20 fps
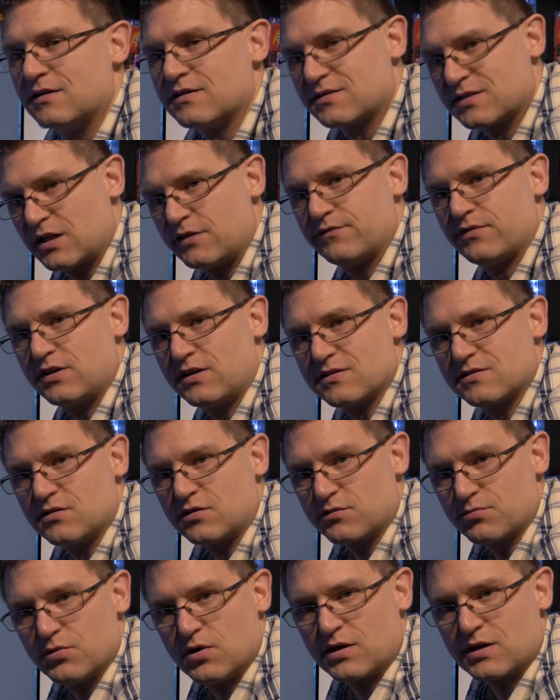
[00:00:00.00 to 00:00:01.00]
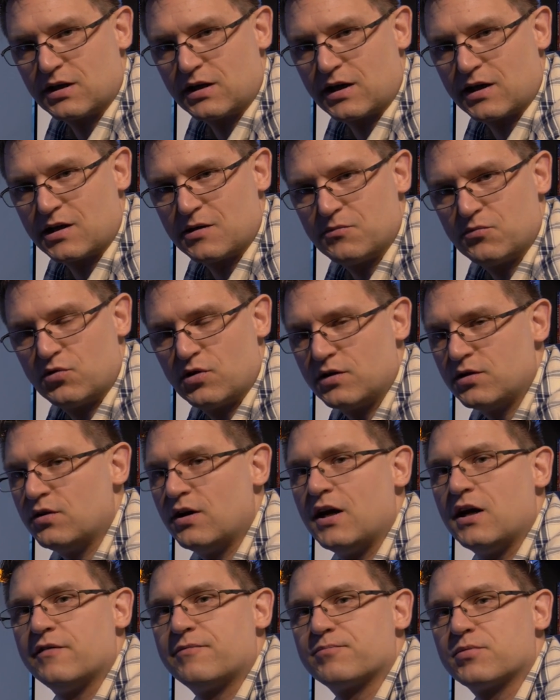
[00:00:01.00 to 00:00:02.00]
something is not working anymore you
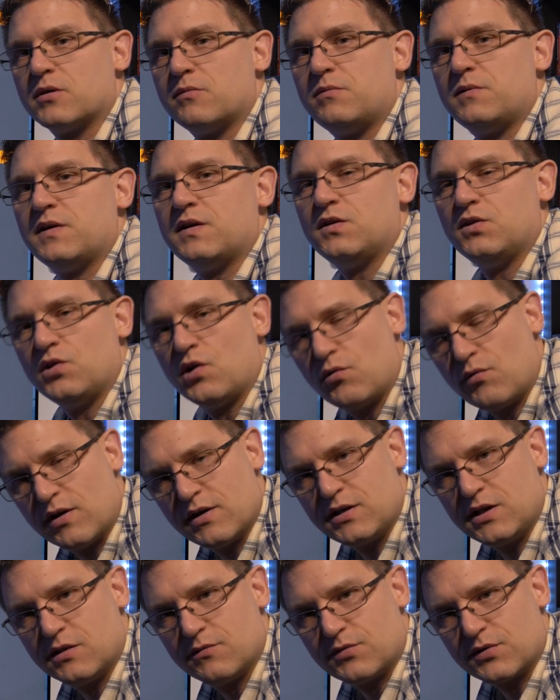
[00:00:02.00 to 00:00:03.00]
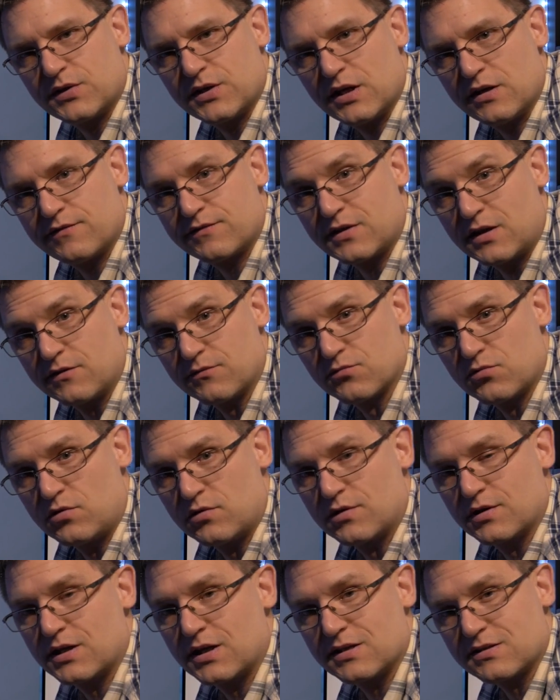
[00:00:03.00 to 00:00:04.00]
have probably no idea what you have done
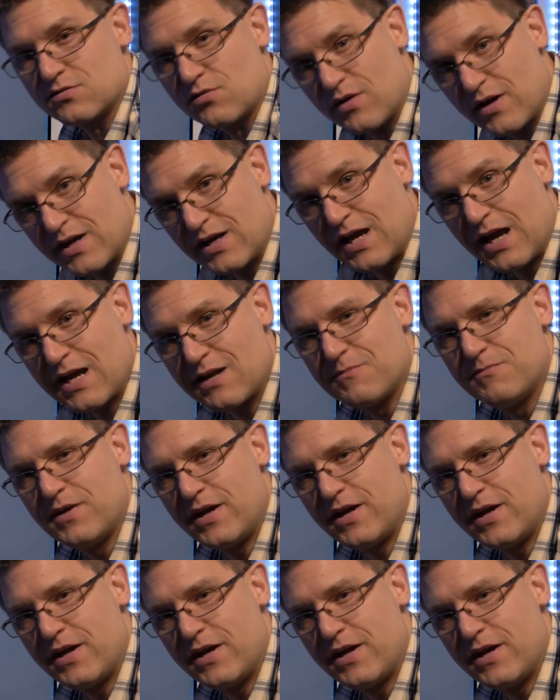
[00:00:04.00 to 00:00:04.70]
wrong okay so again